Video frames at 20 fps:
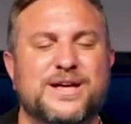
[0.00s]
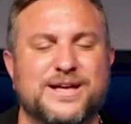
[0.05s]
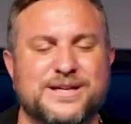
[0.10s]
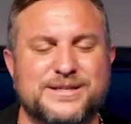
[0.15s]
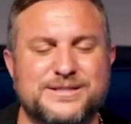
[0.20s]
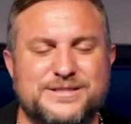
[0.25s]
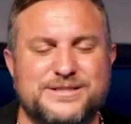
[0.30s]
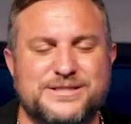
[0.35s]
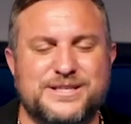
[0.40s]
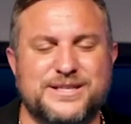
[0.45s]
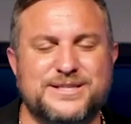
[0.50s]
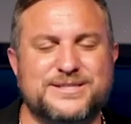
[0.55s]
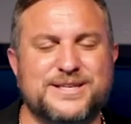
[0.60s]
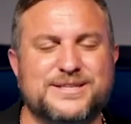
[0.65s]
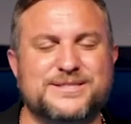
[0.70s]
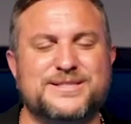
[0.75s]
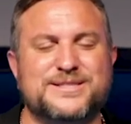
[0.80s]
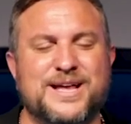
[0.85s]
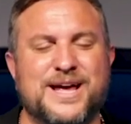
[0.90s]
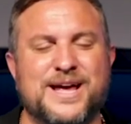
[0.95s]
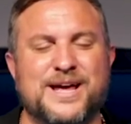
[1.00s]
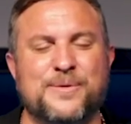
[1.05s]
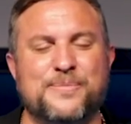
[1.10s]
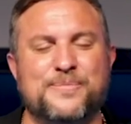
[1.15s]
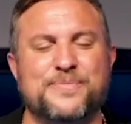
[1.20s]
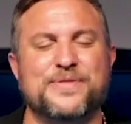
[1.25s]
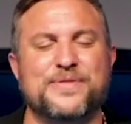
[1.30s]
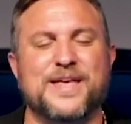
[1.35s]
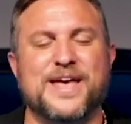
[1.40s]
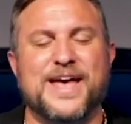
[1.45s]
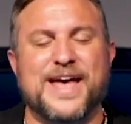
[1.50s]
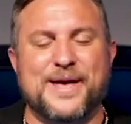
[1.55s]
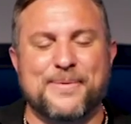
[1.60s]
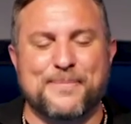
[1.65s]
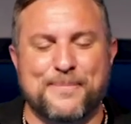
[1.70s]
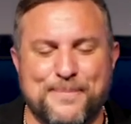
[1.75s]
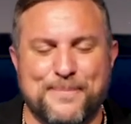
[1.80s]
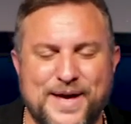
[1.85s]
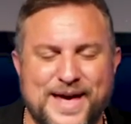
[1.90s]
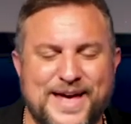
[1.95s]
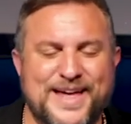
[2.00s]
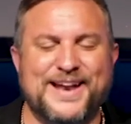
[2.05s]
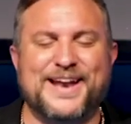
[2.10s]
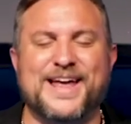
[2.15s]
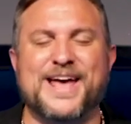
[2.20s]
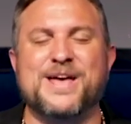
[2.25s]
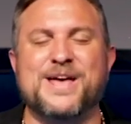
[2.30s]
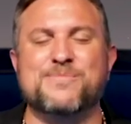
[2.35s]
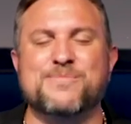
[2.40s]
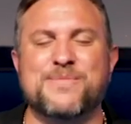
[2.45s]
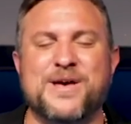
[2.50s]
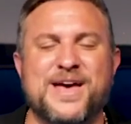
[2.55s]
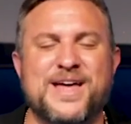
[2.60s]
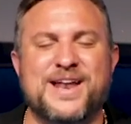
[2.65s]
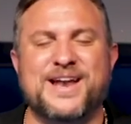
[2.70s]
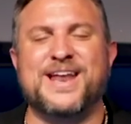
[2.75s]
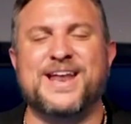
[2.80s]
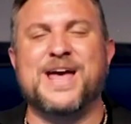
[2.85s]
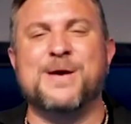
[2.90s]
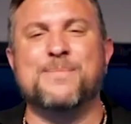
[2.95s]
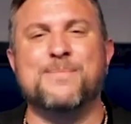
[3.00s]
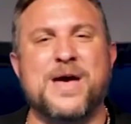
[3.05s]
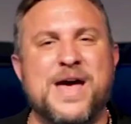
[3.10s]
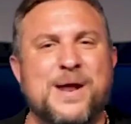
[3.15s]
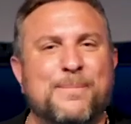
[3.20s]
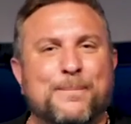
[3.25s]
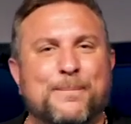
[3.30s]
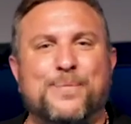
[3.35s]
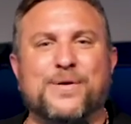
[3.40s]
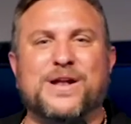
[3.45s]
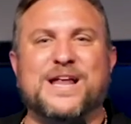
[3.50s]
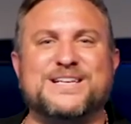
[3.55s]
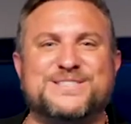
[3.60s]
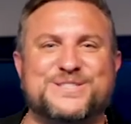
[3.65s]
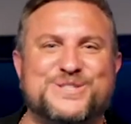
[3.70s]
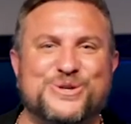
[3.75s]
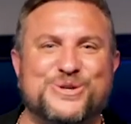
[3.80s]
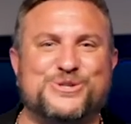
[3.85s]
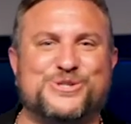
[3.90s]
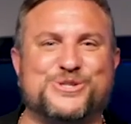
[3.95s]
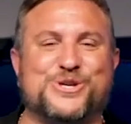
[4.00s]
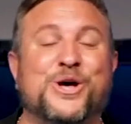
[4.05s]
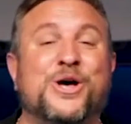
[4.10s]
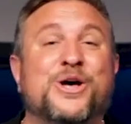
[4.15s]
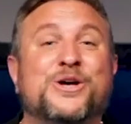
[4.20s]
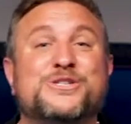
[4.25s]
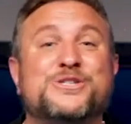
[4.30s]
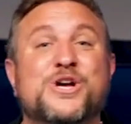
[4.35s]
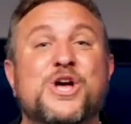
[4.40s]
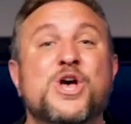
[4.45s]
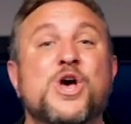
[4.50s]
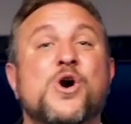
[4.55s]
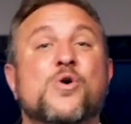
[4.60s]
In Jesus' name, amen, amen, amen. Bless you, church.